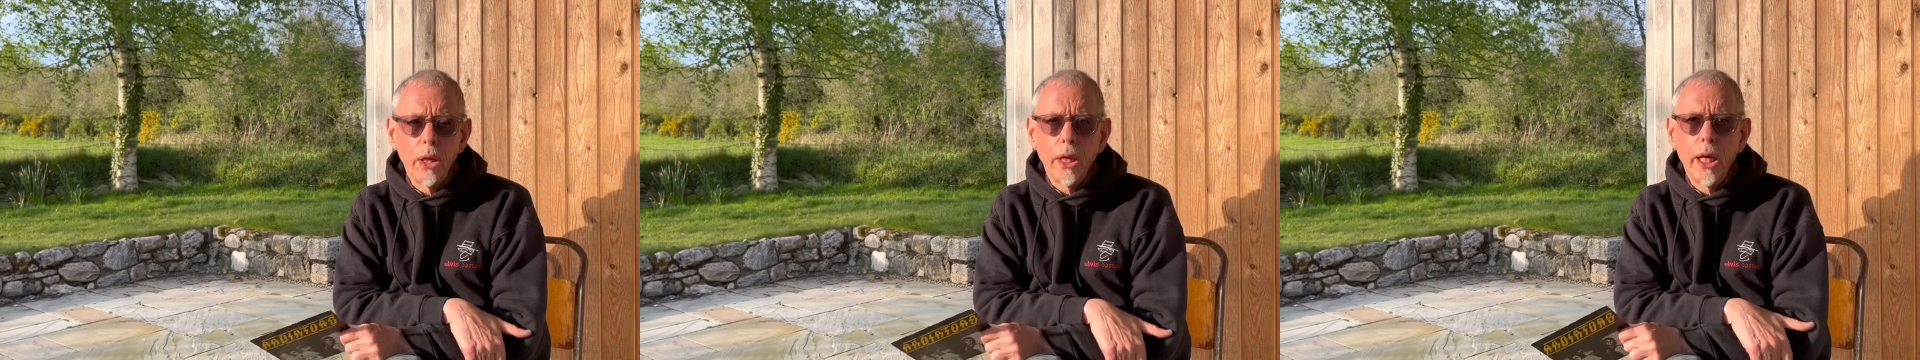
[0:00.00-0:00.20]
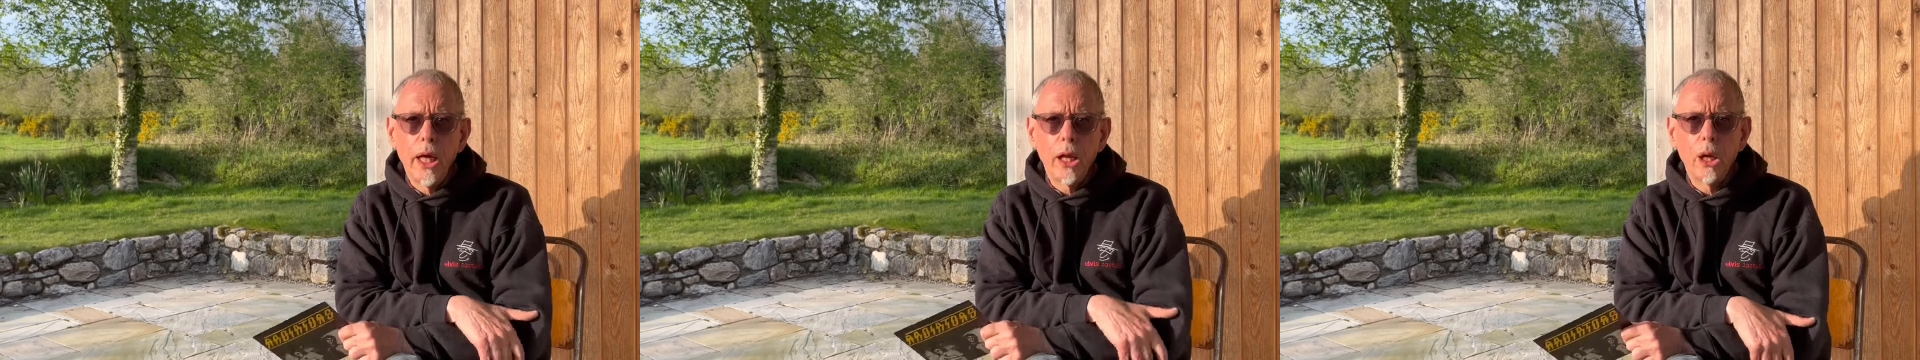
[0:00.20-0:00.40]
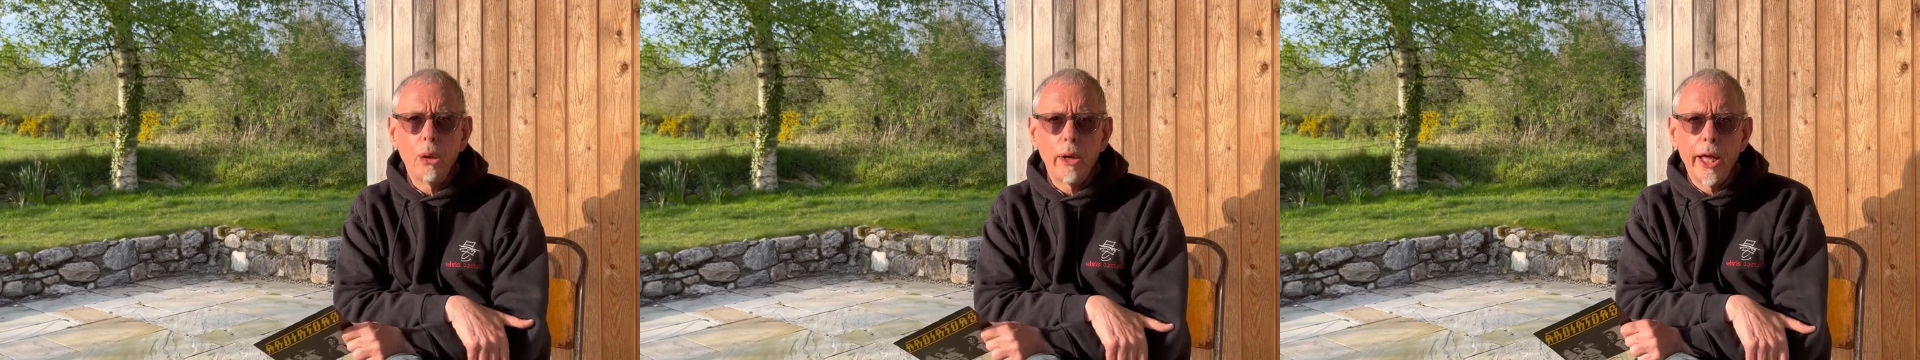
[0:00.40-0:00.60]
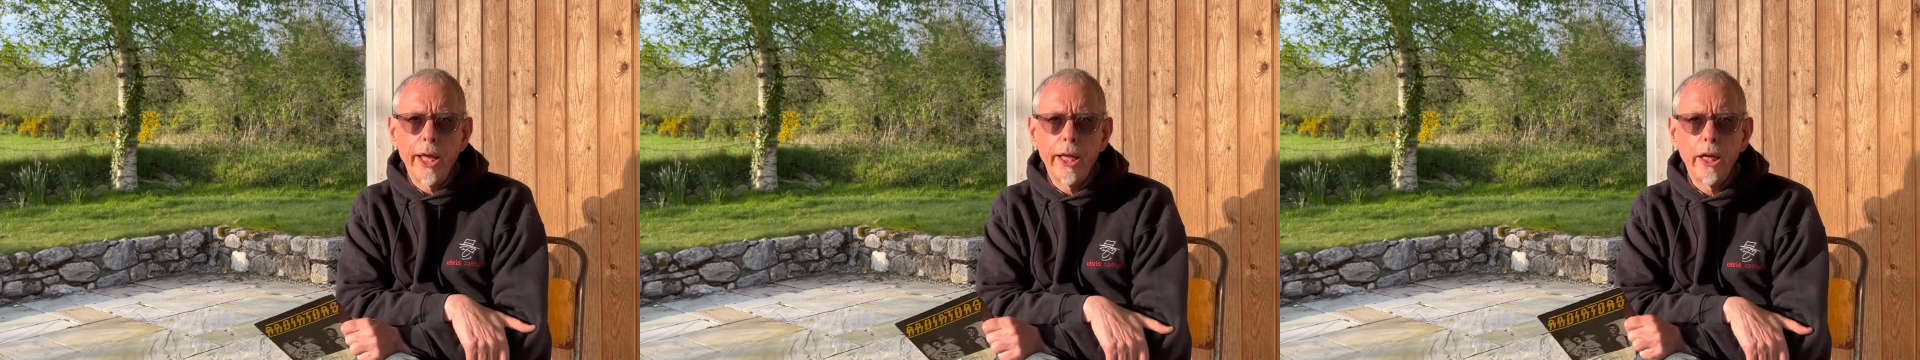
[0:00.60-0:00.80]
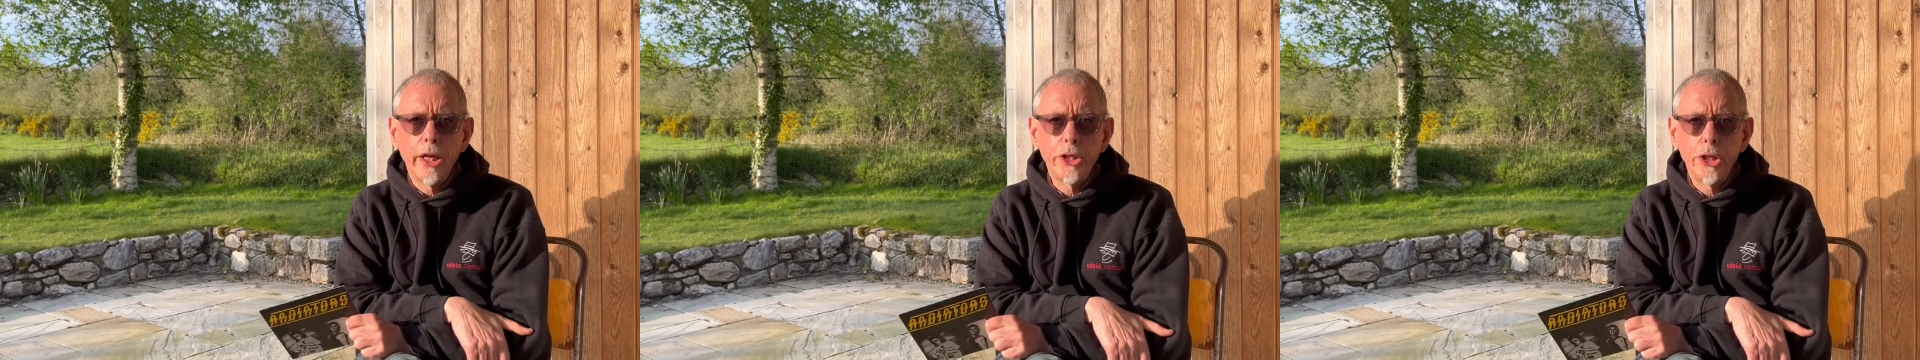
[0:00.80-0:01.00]
Hello
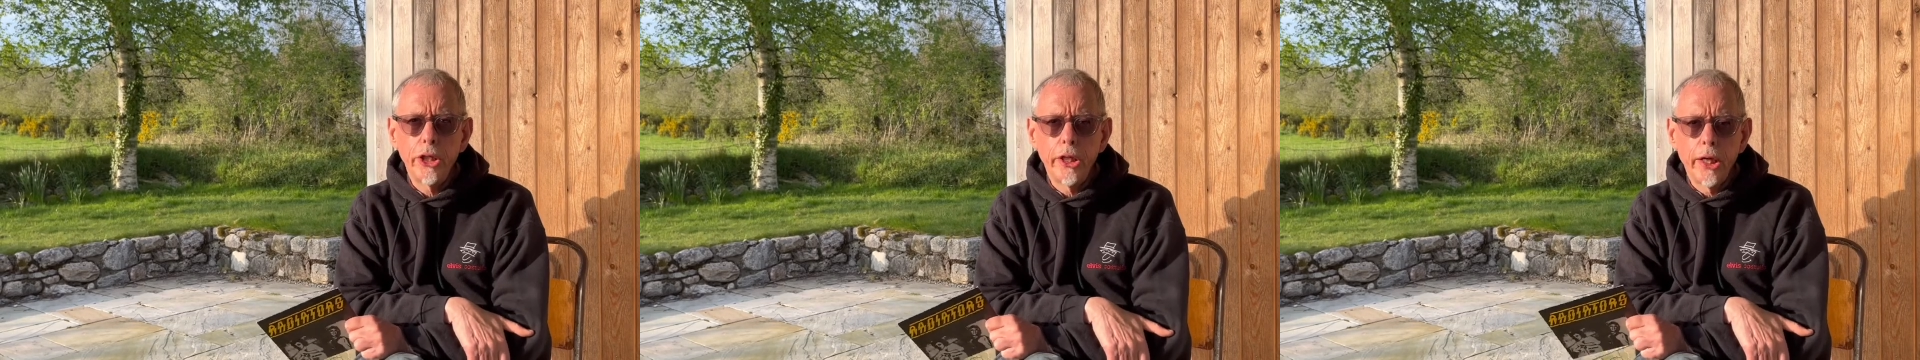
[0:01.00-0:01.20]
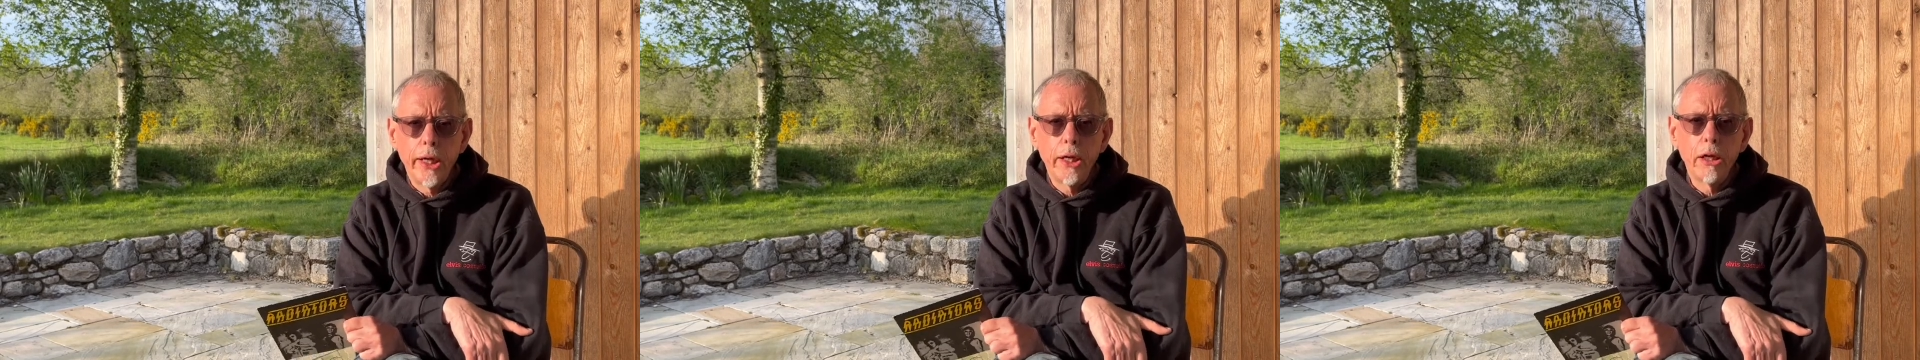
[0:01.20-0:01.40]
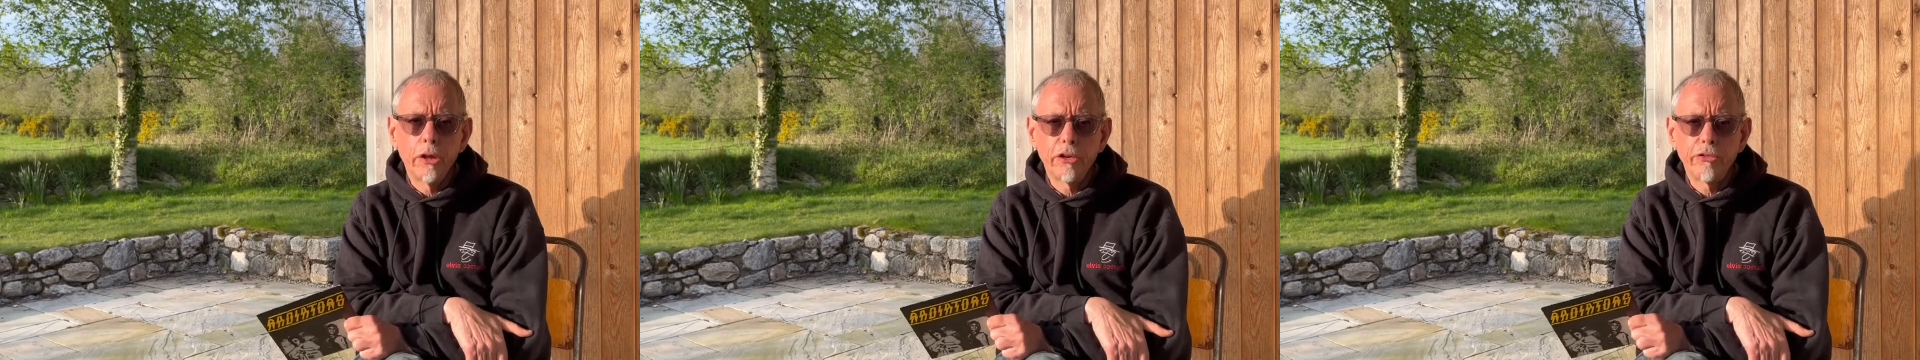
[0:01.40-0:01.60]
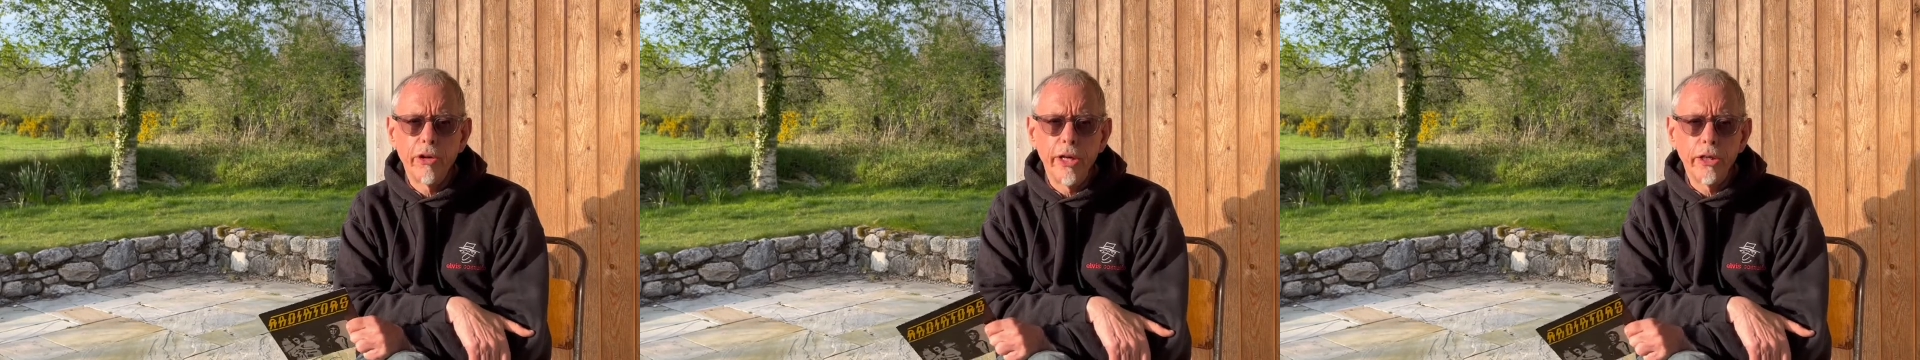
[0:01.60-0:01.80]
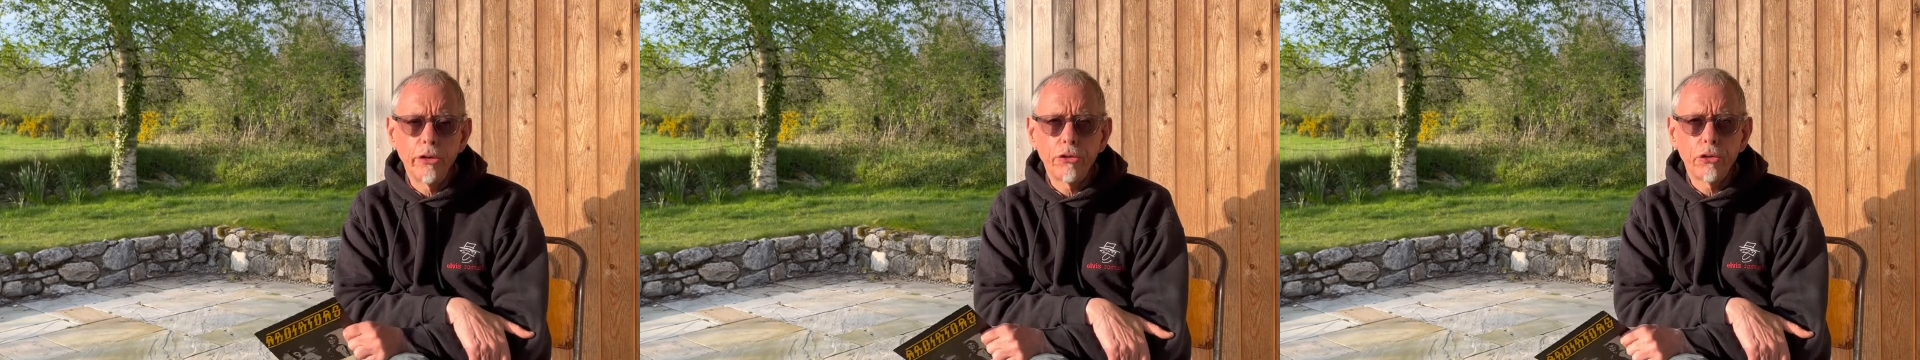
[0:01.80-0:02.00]
AIGA Las
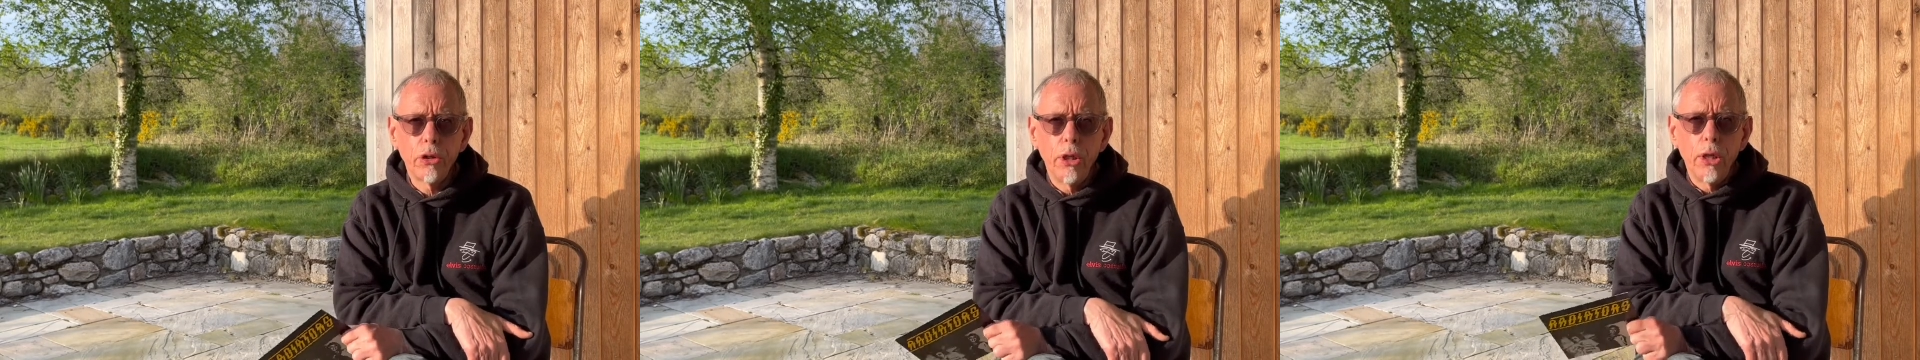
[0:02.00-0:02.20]
Vegas,